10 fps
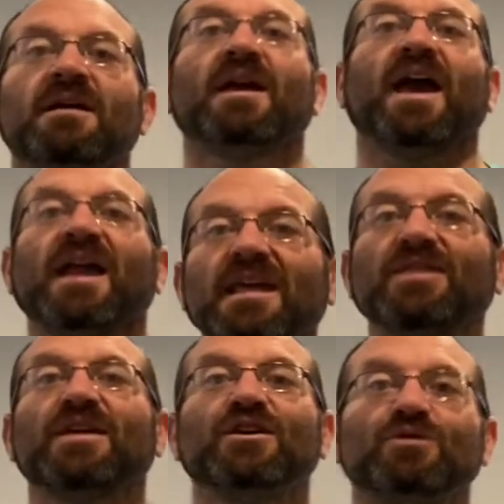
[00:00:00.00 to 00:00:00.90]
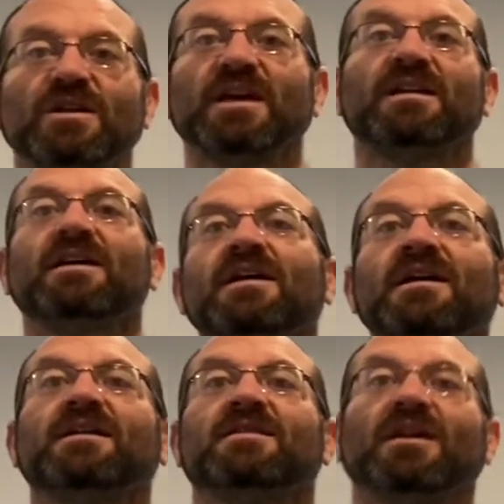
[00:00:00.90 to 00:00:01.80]
anything you did
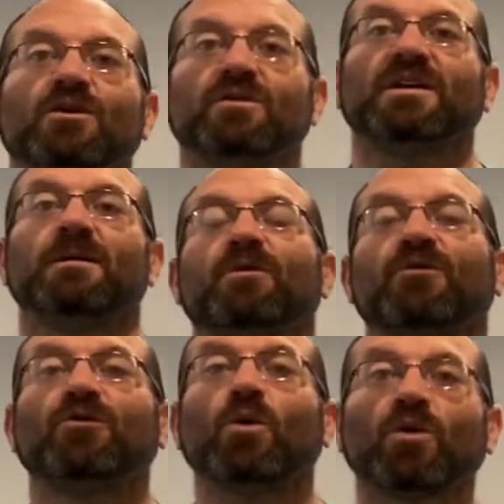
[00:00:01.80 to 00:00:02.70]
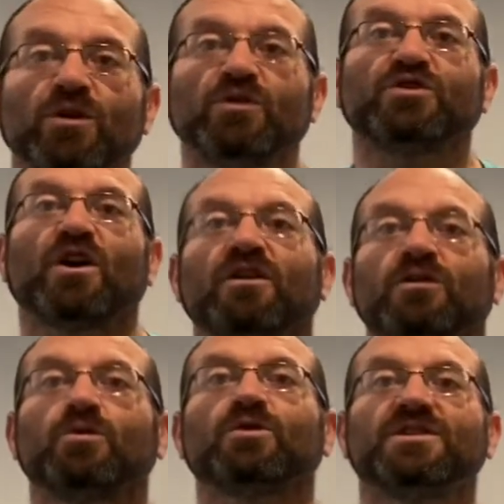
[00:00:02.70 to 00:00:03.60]
that you did before you started the
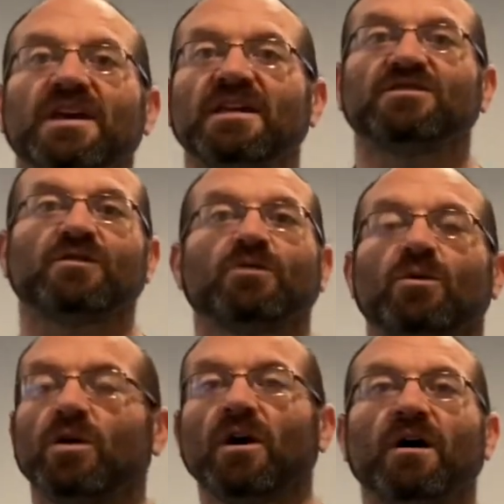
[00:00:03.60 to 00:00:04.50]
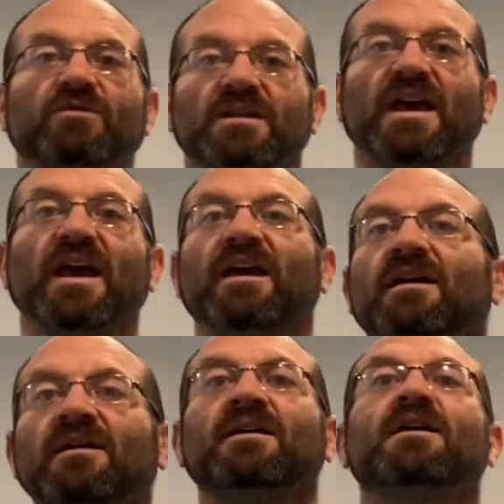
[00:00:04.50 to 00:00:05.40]
routines of the day,
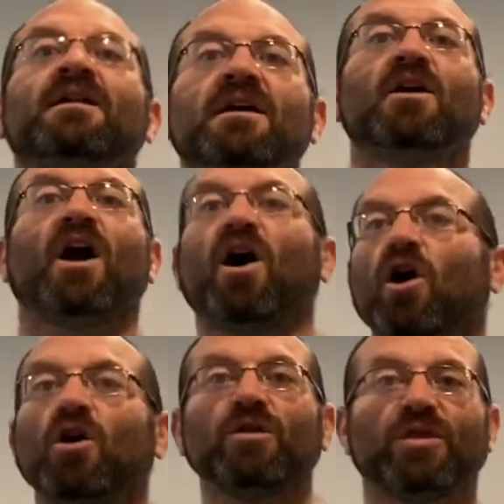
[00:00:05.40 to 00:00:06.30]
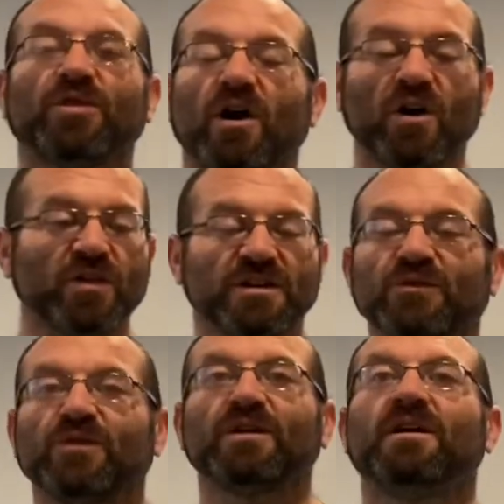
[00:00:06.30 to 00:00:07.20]
all the
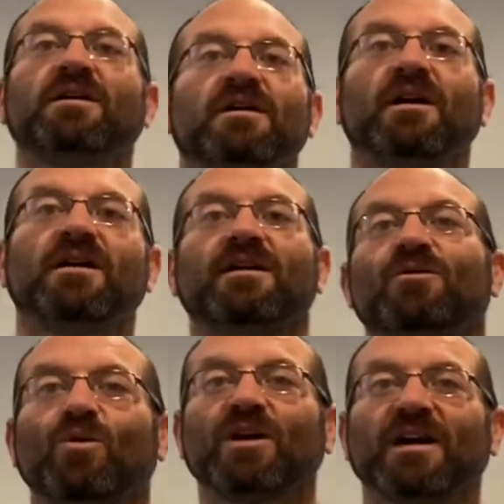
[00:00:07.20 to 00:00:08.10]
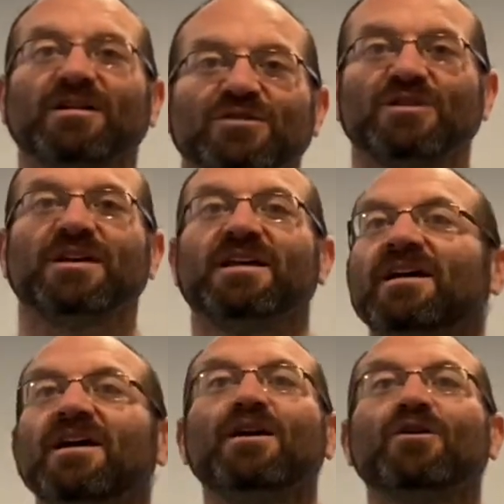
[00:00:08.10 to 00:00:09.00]
different workouts you did,
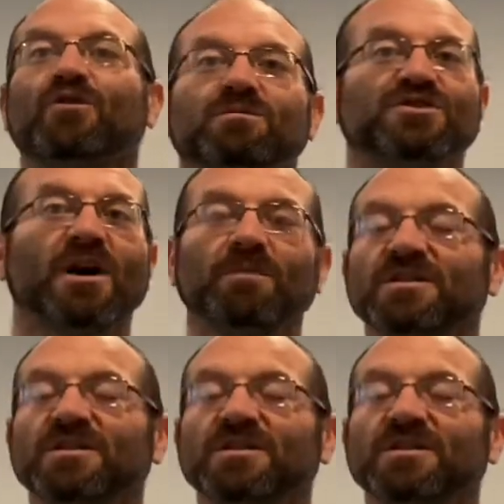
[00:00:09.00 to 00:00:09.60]
from jumping